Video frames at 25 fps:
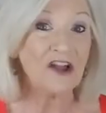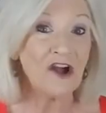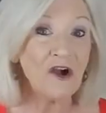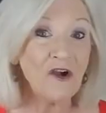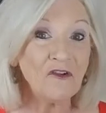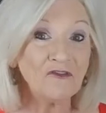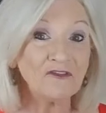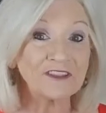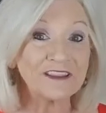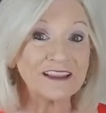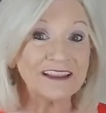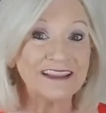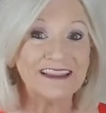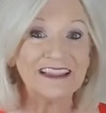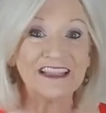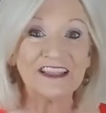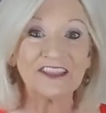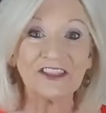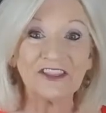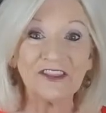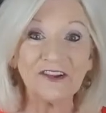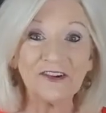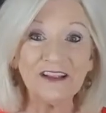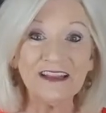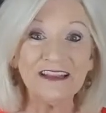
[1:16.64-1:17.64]
hopefully
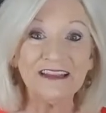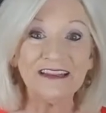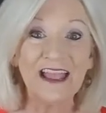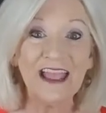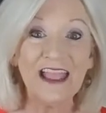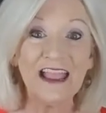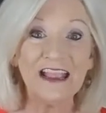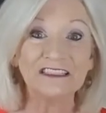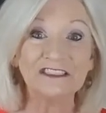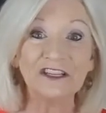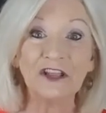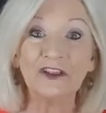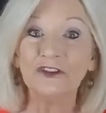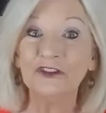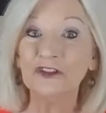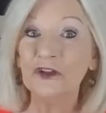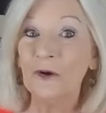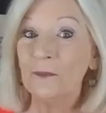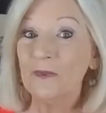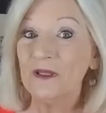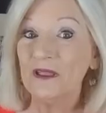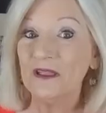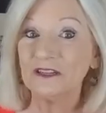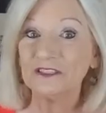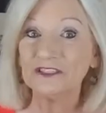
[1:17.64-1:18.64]
in 30 days,
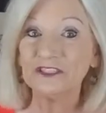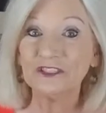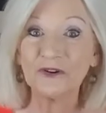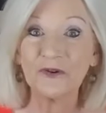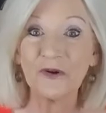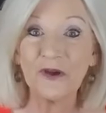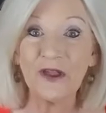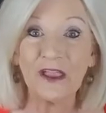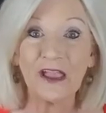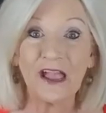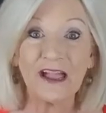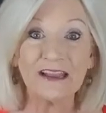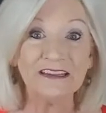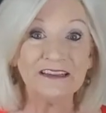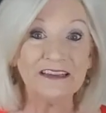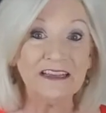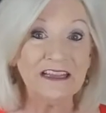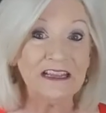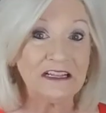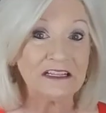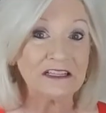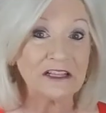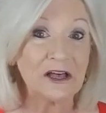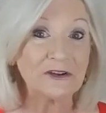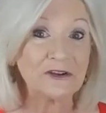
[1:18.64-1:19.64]
you'll be enjoying a
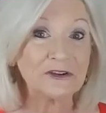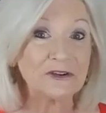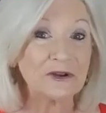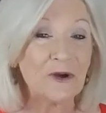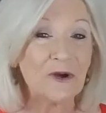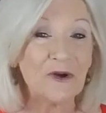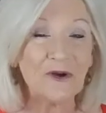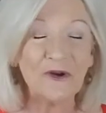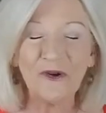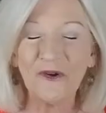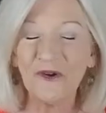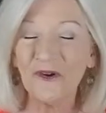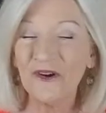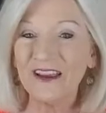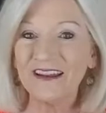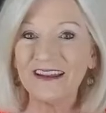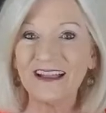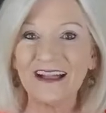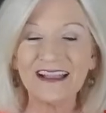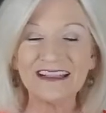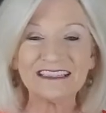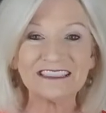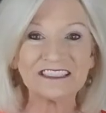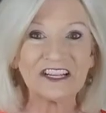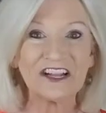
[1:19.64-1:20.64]
decluttered,
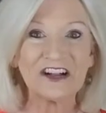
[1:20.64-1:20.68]
organized